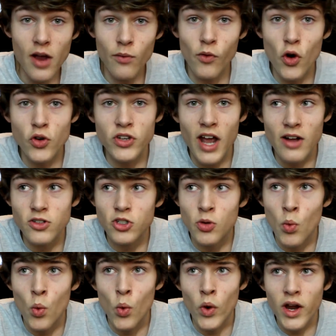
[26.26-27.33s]
I wrote down
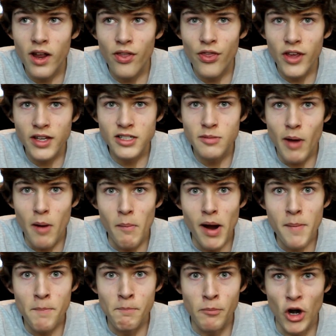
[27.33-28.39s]
some weird things about
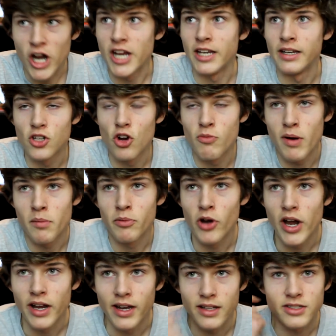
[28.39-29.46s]
my brain. So my
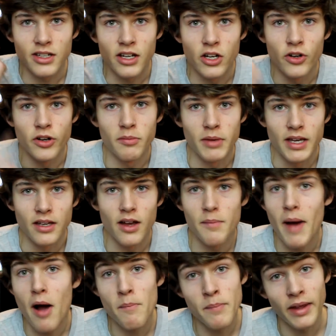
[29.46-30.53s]
brain, that's including me, about